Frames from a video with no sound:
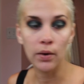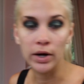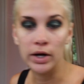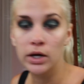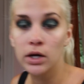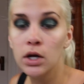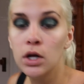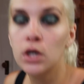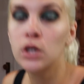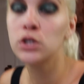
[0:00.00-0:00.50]

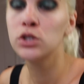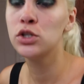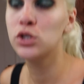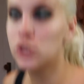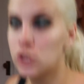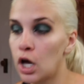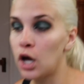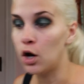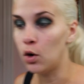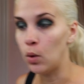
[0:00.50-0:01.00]
right,
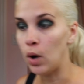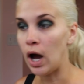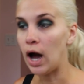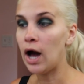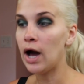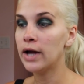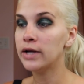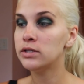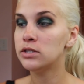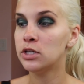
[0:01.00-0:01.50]
so
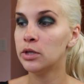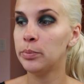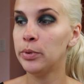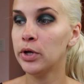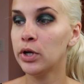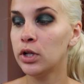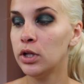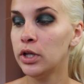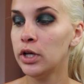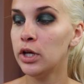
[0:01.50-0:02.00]
I
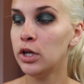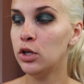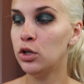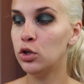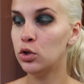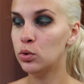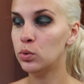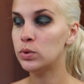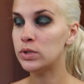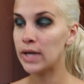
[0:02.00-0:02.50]
typically
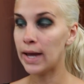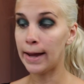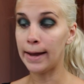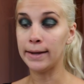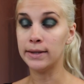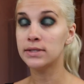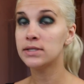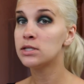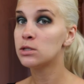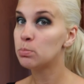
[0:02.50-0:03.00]
use
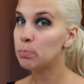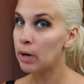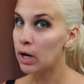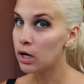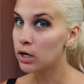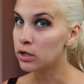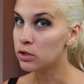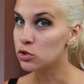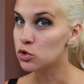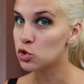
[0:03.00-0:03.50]
a
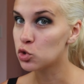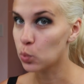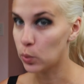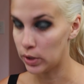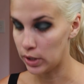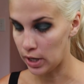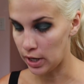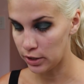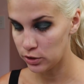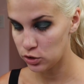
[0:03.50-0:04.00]
sponge
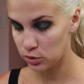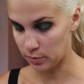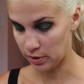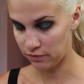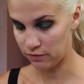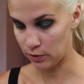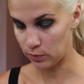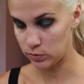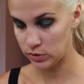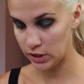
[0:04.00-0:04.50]
when I do my
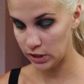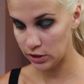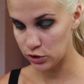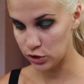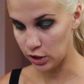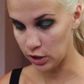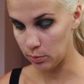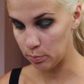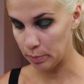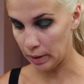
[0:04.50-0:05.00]

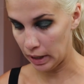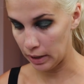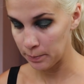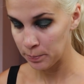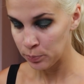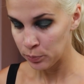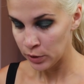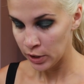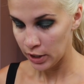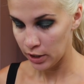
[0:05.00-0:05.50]
foundation,
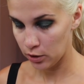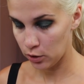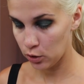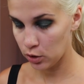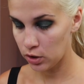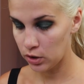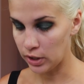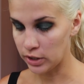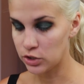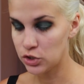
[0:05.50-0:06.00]
but in
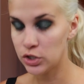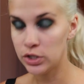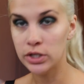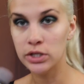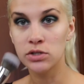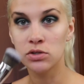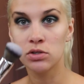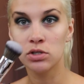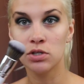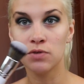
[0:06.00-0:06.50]
her collection
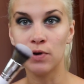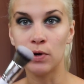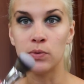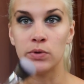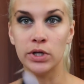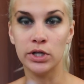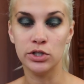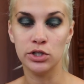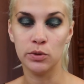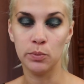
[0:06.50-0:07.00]
is this
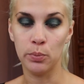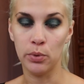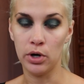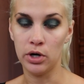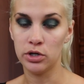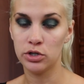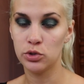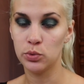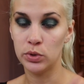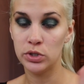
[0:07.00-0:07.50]
foundation
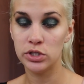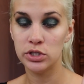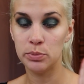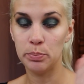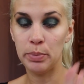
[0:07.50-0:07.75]
brush, which is